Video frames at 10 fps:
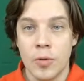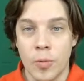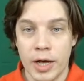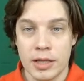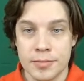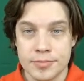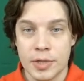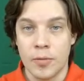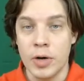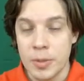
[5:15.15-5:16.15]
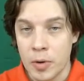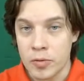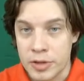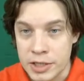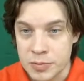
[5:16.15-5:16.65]
Well, what
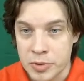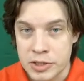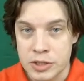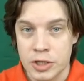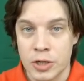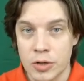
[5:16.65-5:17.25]
about this position?